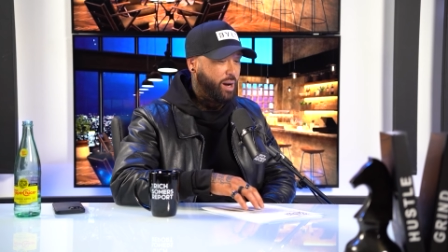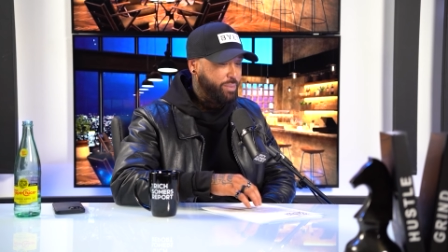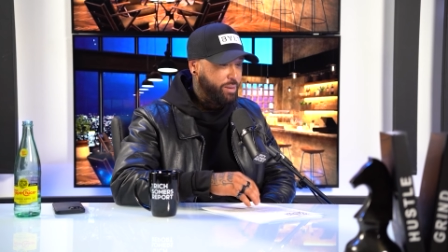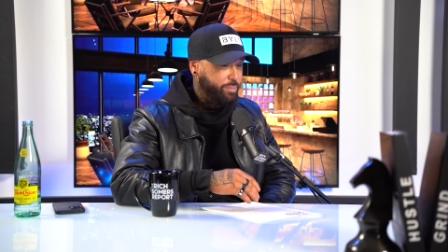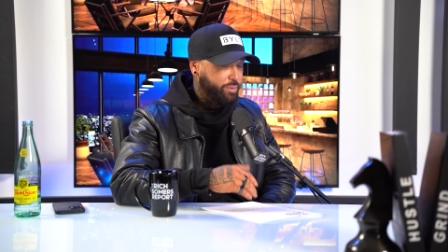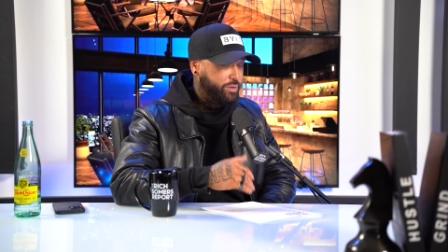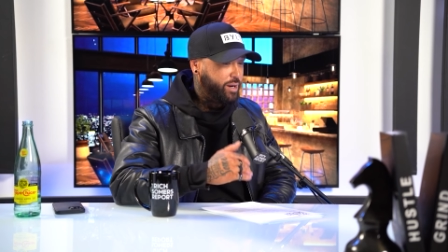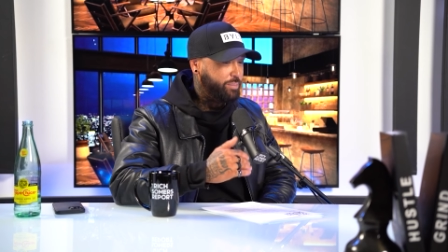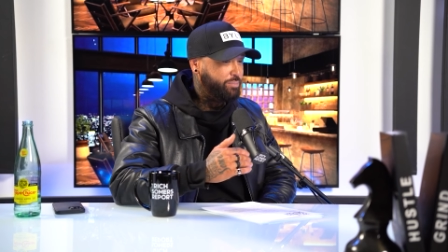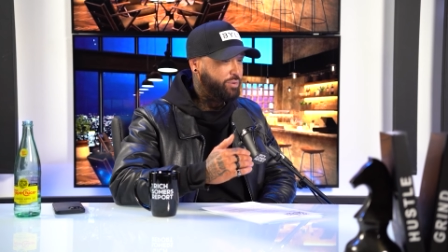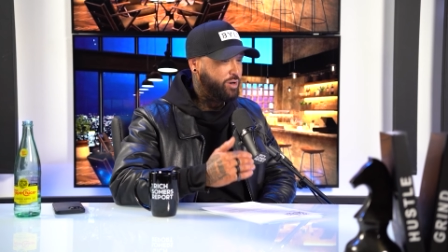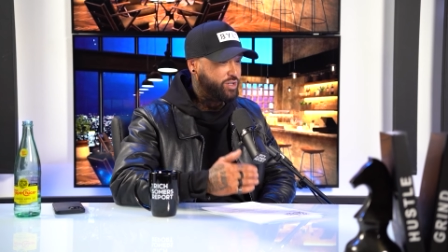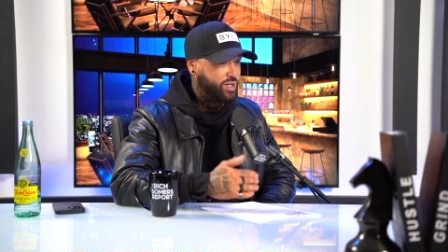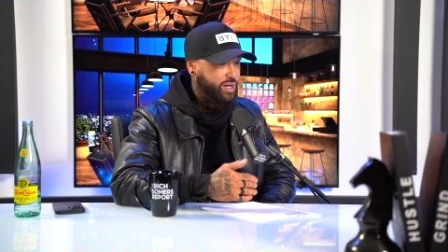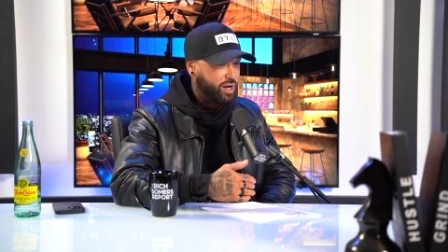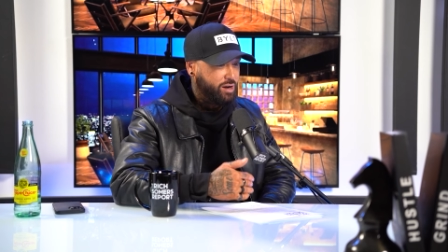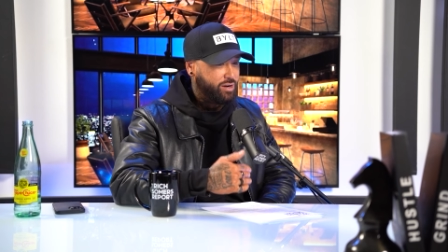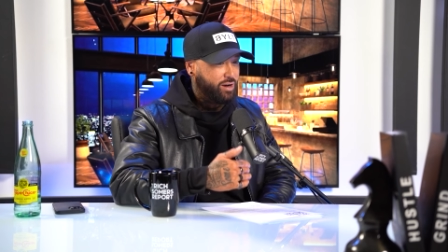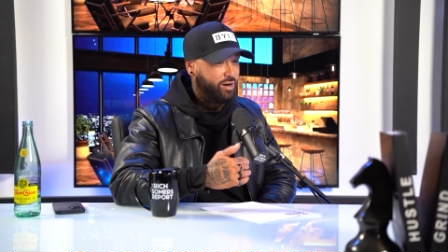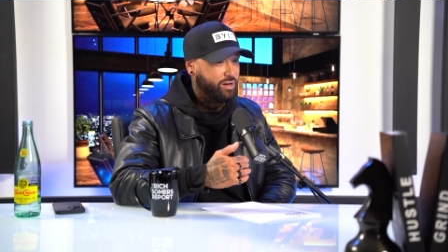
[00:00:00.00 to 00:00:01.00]
people that are
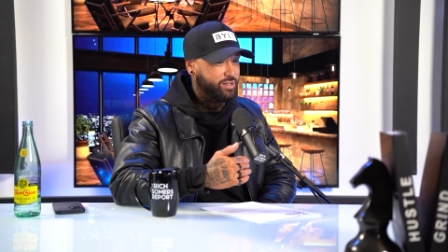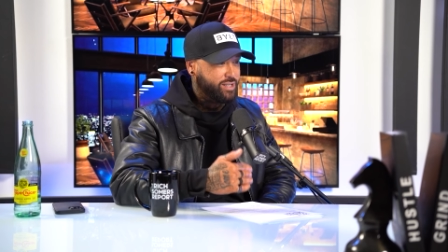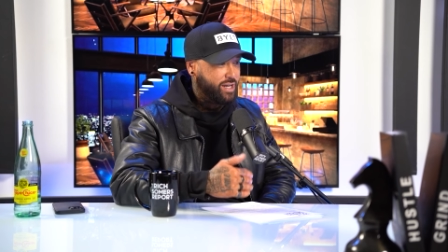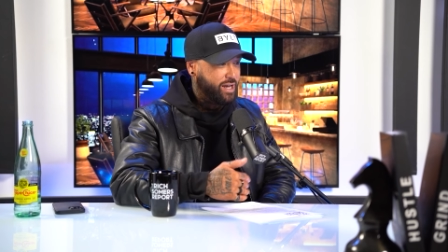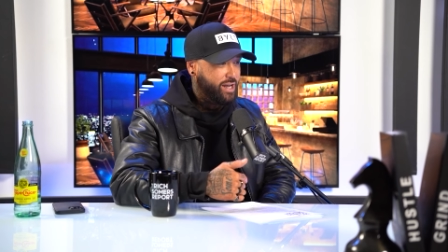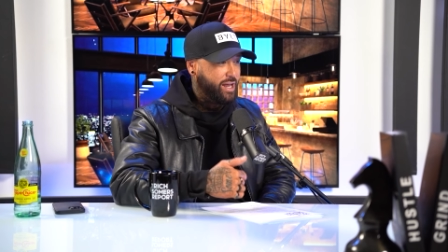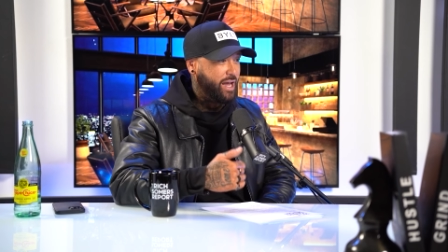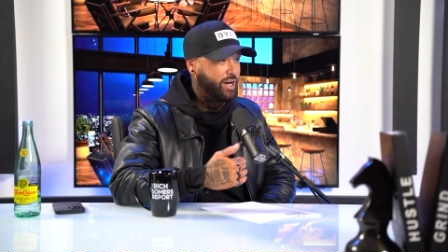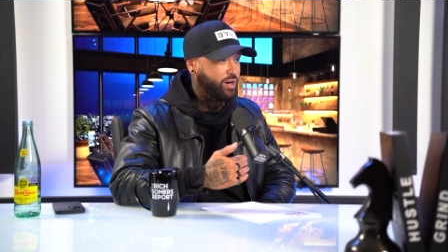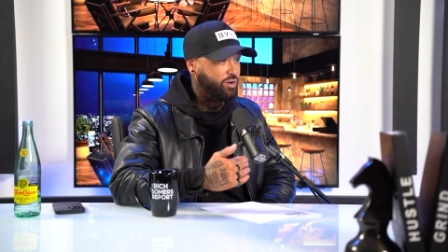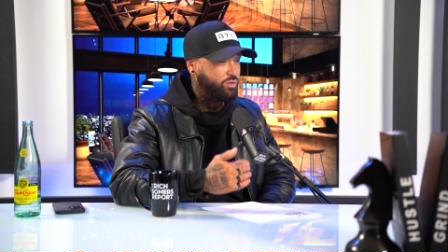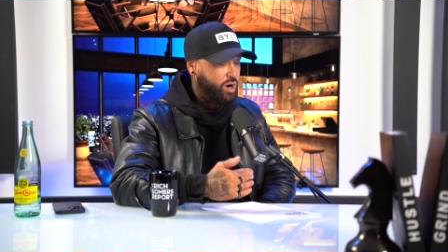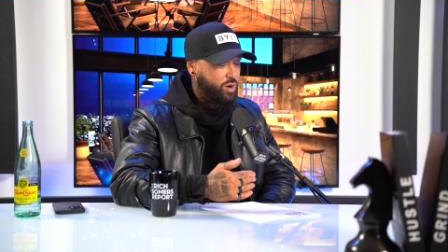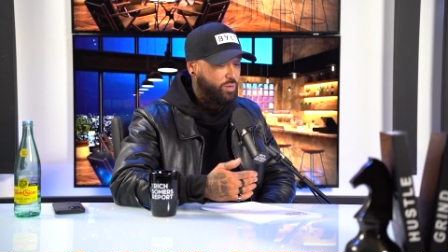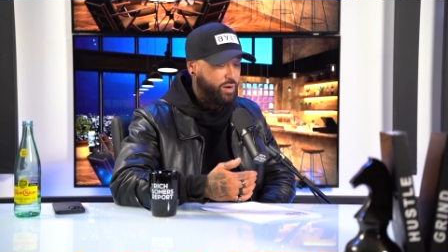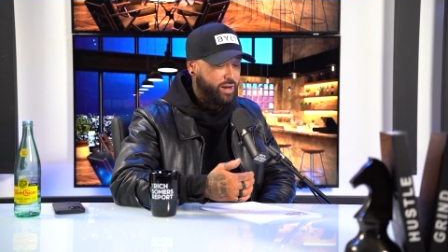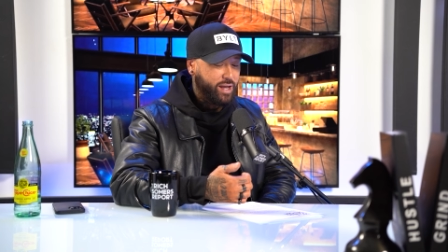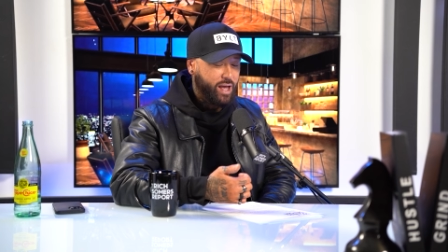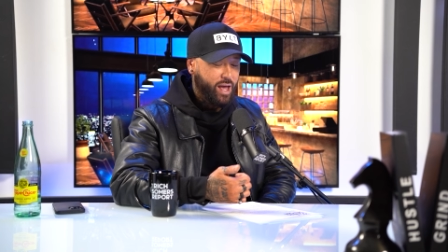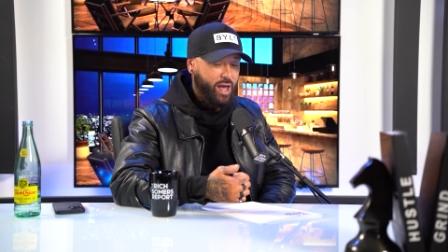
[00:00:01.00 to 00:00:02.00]
pushing out content and
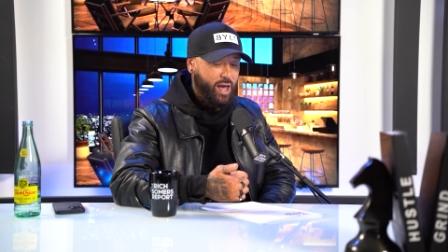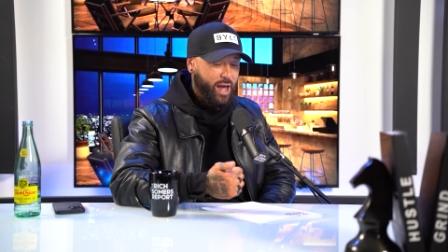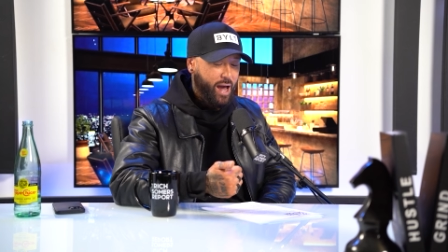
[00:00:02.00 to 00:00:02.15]
growing,